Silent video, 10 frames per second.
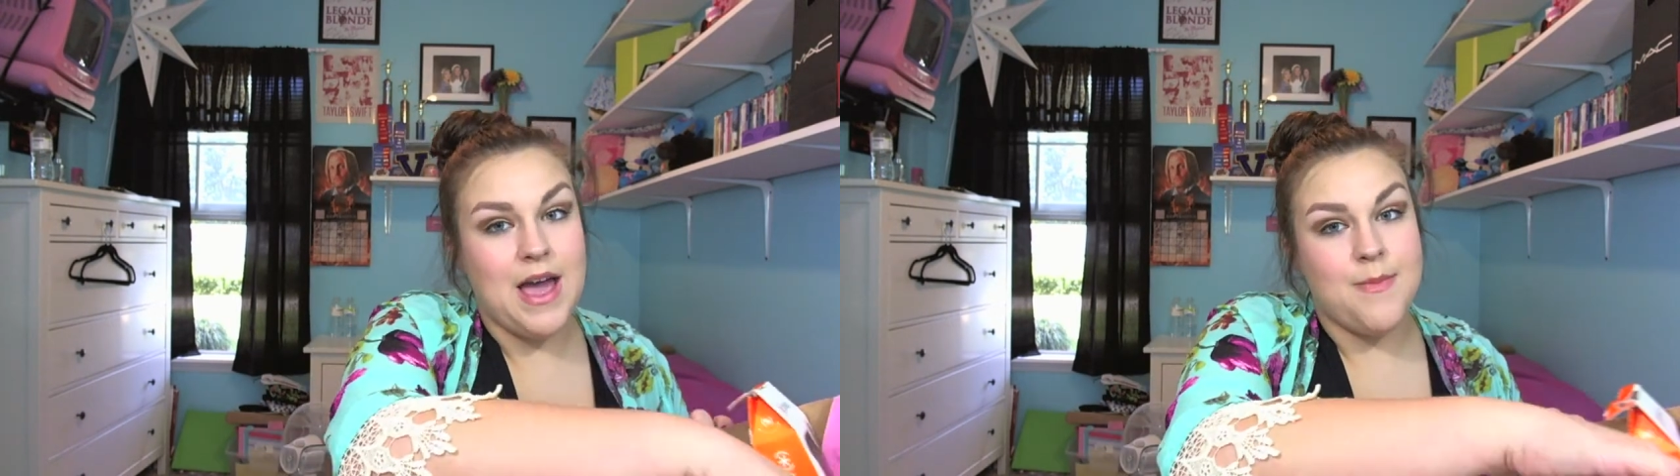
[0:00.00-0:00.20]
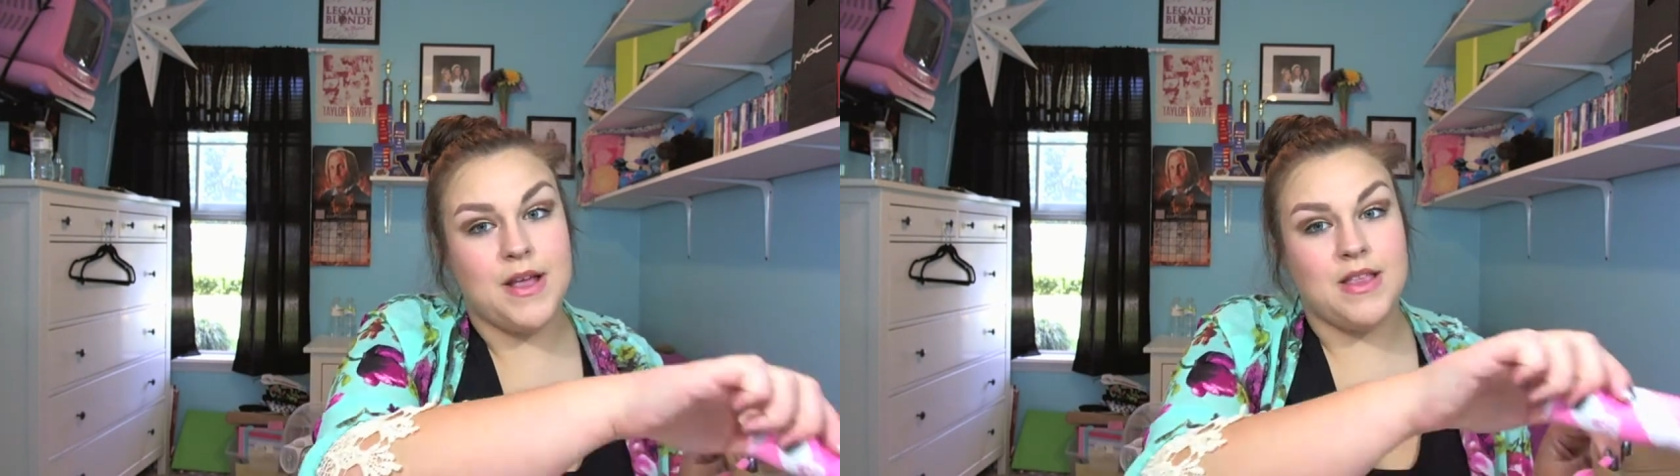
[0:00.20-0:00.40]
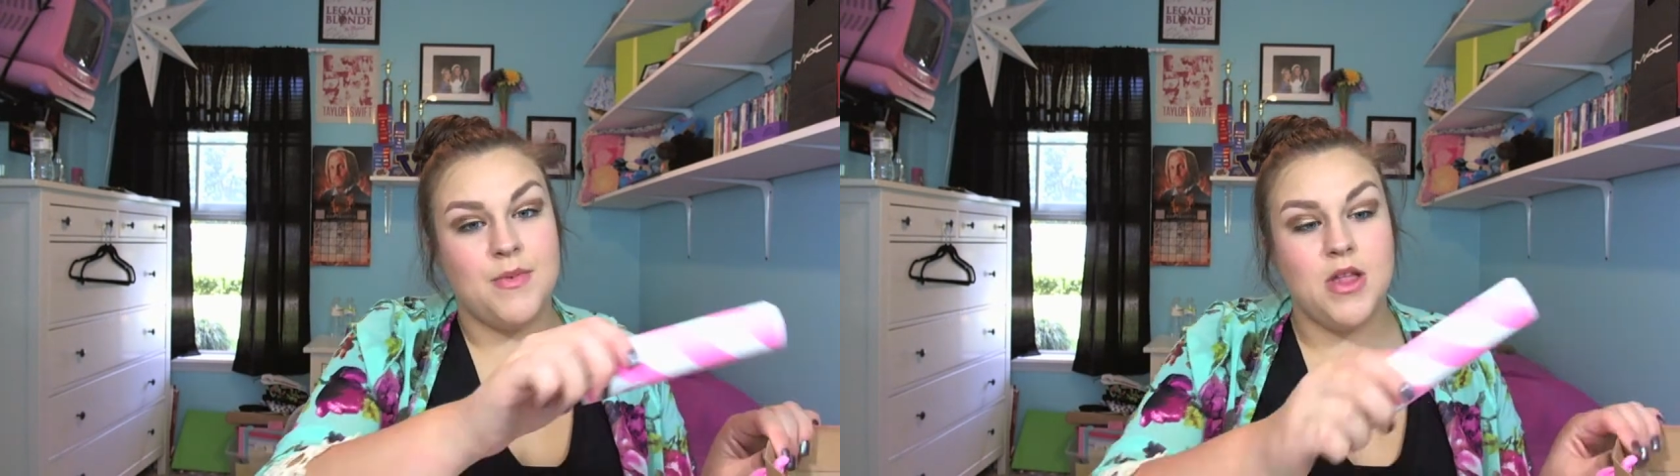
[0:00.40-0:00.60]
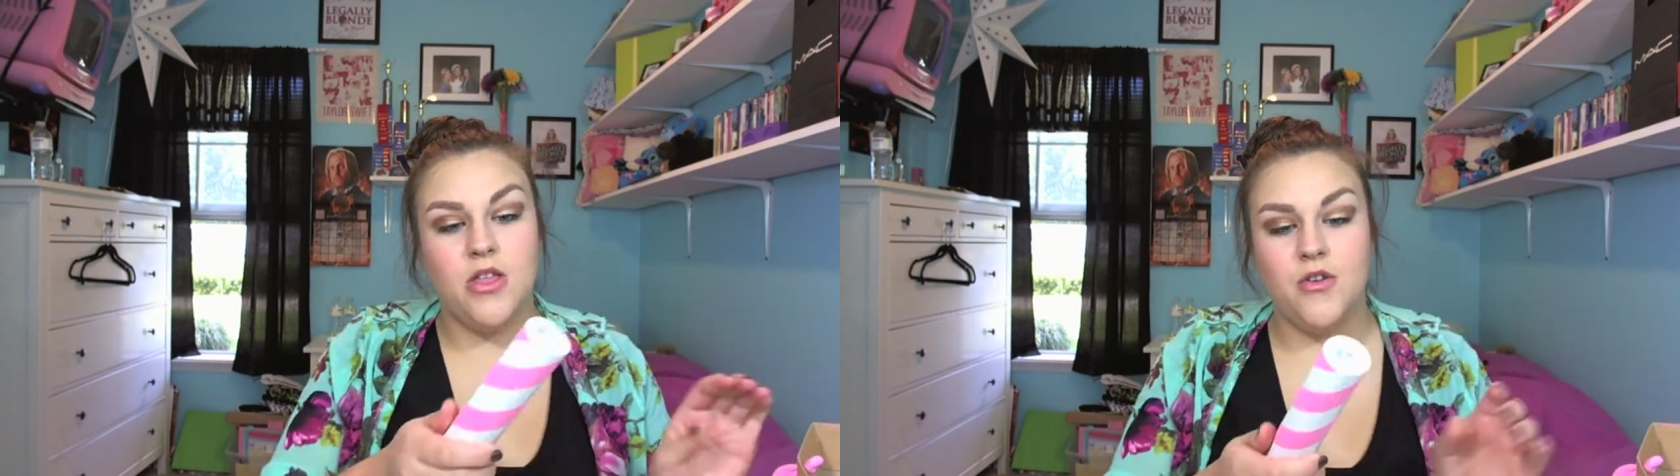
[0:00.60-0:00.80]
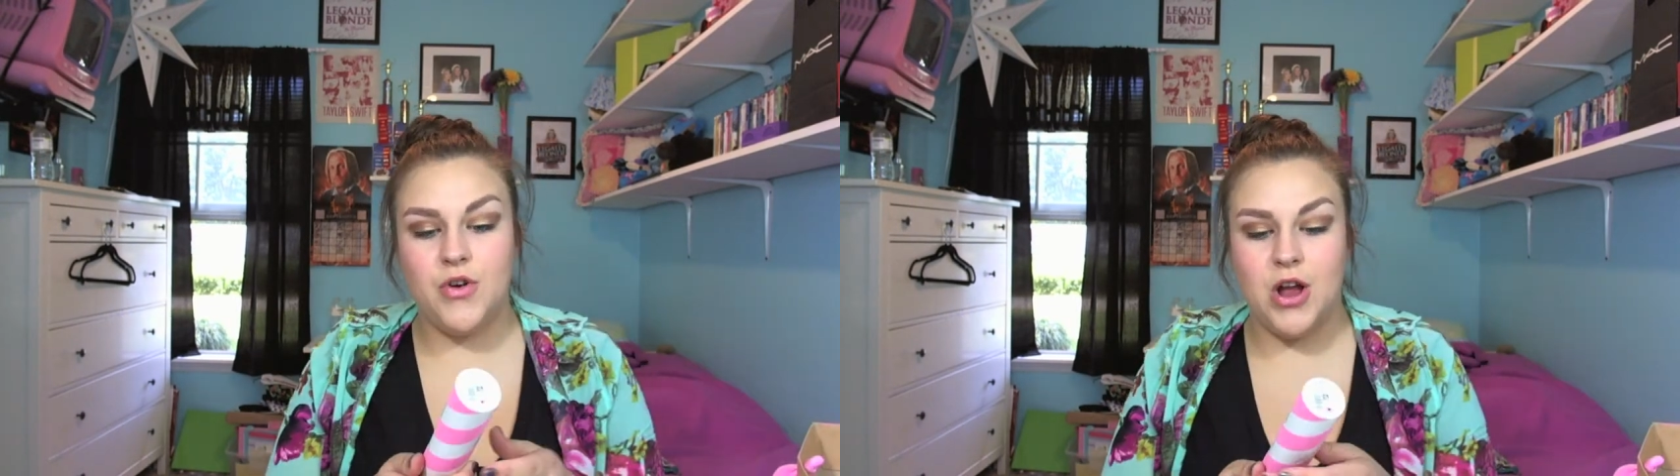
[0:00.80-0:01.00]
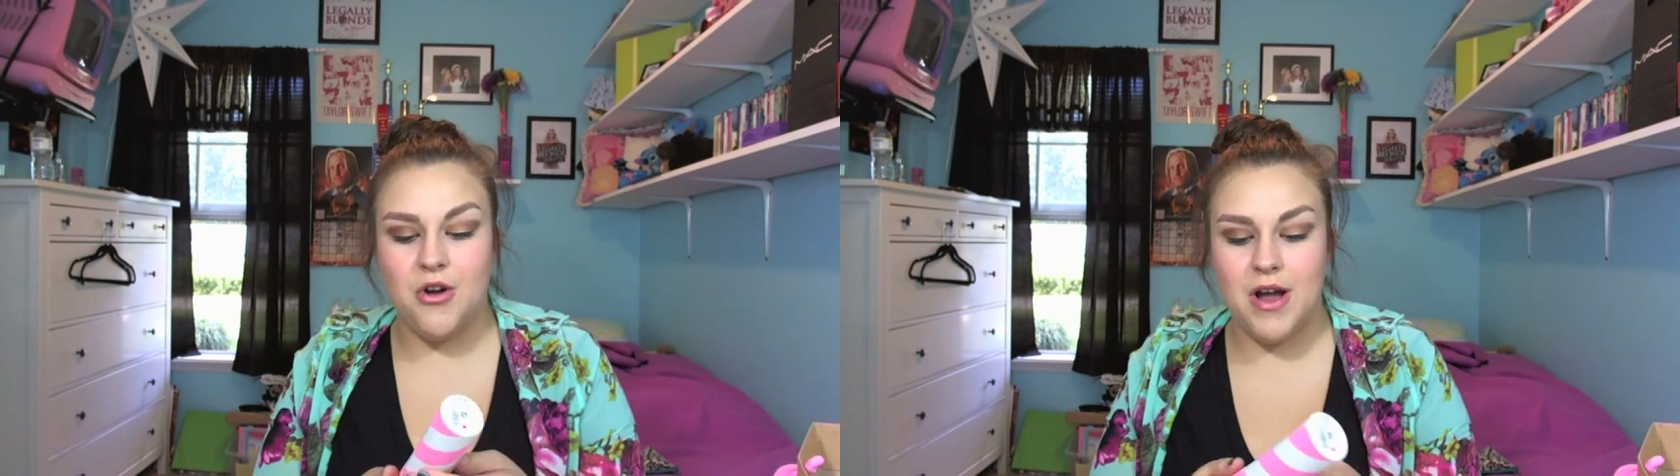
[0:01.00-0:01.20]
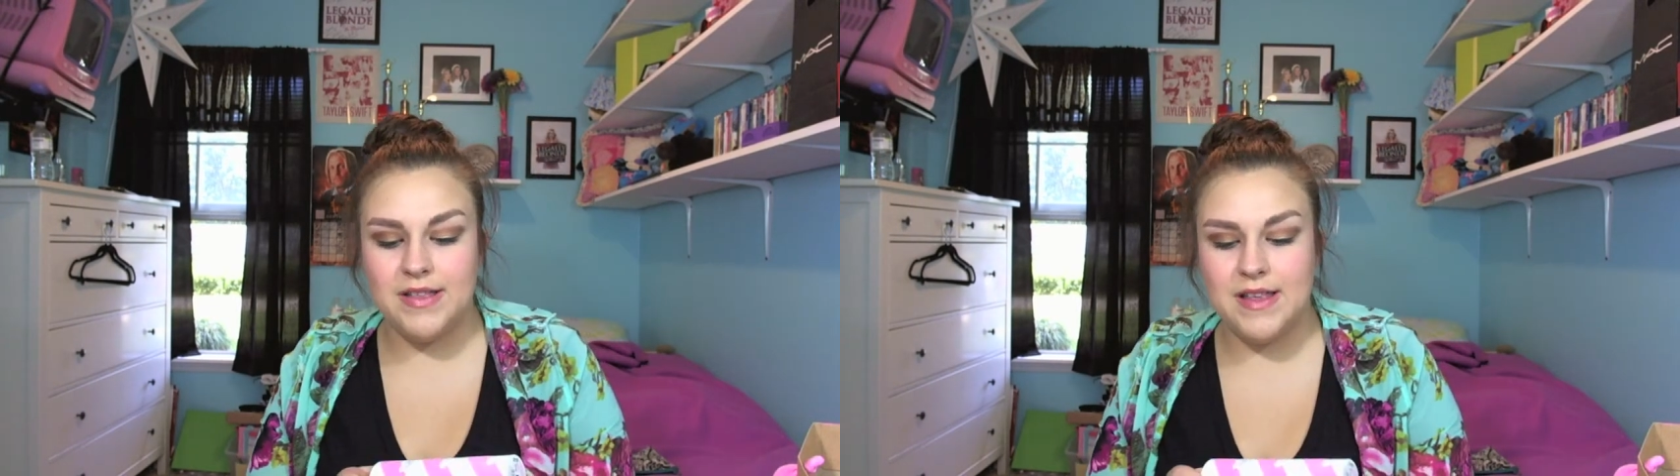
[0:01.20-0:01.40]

I picked up another fragrance,